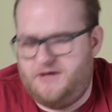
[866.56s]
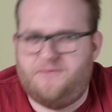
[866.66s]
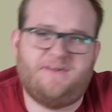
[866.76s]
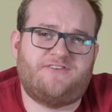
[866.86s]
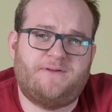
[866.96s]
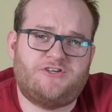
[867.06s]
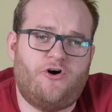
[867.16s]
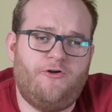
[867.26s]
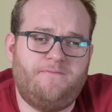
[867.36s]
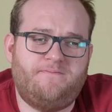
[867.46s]
When to switch it
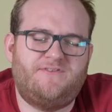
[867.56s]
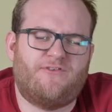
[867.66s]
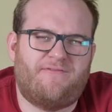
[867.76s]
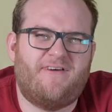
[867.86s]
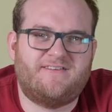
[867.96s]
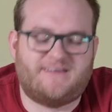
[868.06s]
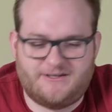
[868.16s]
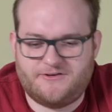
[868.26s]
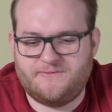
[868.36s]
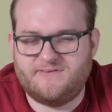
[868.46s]
on, so the first thing
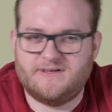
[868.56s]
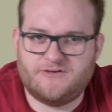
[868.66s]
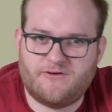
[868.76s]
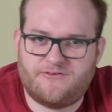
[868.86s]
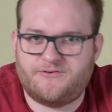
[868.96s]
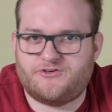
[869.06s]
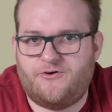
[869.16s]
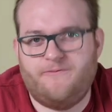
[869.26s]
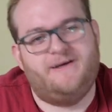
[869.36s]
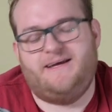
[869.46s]
you do, isn't it? You try and switch it
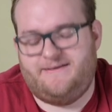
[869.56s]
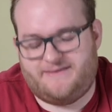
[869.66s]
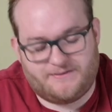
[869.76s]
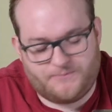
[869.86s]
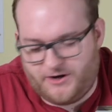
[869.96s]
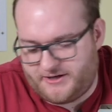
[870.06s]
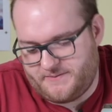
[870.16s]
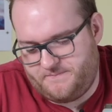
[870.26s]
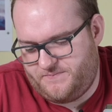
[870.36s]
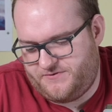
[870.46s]
on, it didn't work.
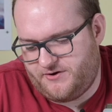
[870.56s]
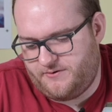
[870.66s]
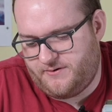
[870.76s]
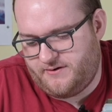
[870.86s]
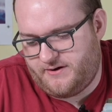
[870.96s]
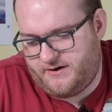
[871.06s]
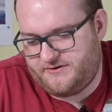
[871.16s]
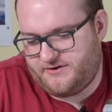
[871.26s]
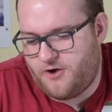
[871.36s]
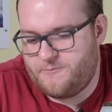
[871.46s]
So I
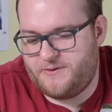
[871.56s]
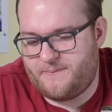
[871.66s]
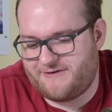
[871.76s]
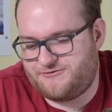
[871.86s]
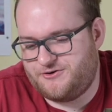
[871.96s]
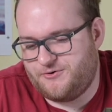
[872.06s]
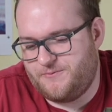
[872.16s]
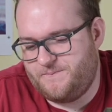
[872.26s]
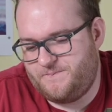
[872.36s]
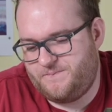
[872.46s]
opened the battery door,